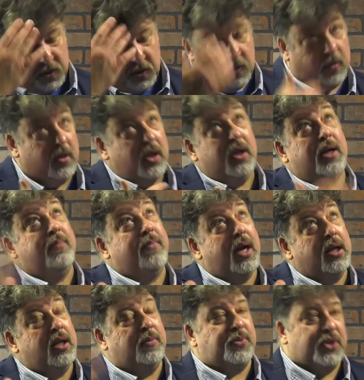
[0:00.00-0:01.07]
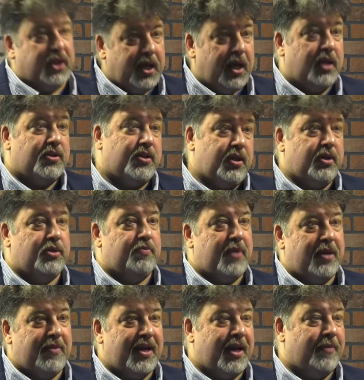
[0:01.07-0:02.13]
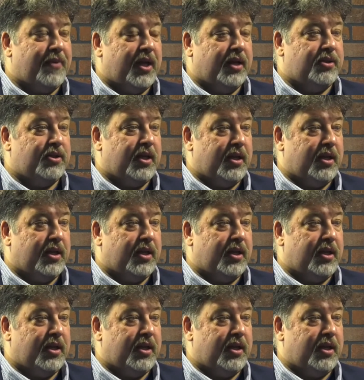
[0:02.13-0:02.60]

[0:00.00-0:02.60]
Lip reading: So my lips to God's ears. Maybe I'm next.